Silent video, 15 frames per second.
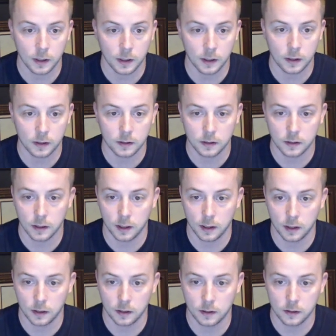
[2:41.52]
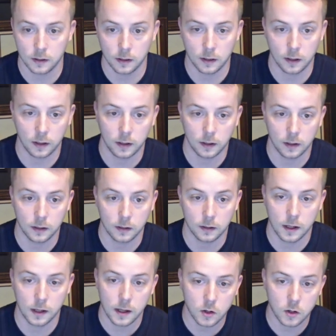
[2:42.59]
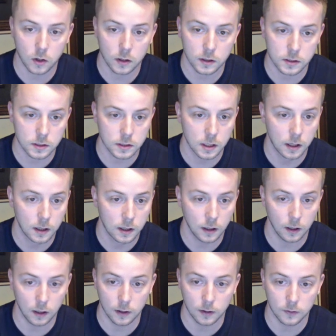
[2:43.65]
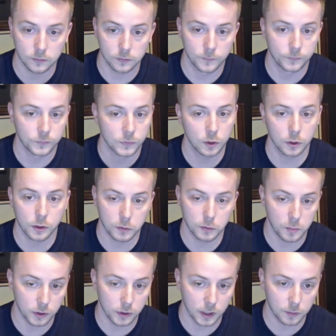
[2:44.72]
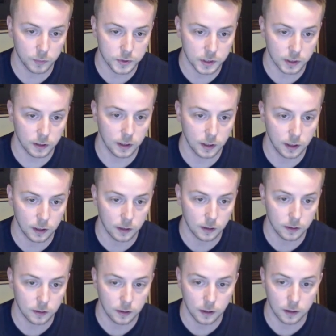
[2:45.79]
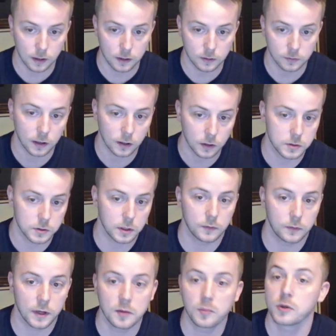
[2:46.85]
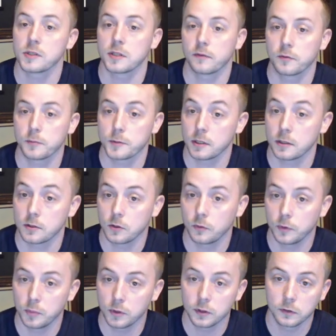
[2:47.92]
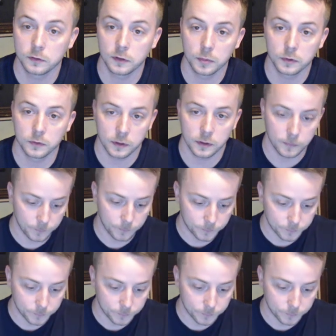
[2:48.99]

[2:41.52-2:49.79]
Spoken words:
and it had an ACoS of 33.9% and a TACoS of 8.7%. So if we put those numbers in,